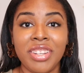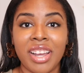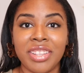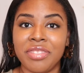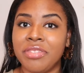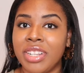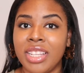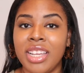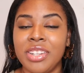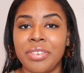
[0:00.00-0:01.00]
you guys
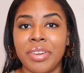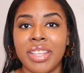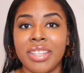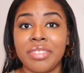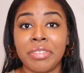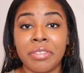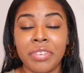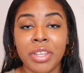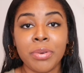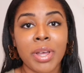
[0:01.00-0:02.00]
really enjoyed this
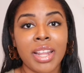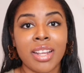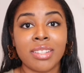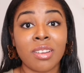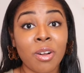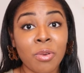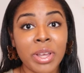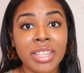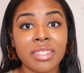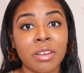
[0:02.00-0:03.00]
review and as
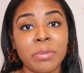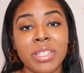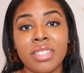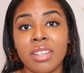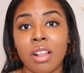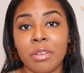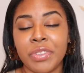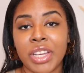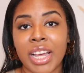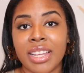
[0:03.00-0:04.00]
always, I hope to see all of
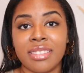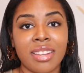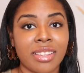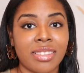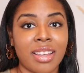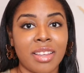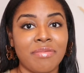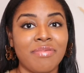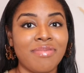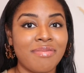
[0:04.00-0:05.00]
you guys next
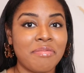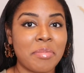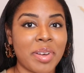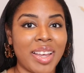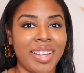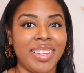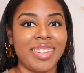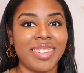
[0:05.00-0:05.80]
time. Bye.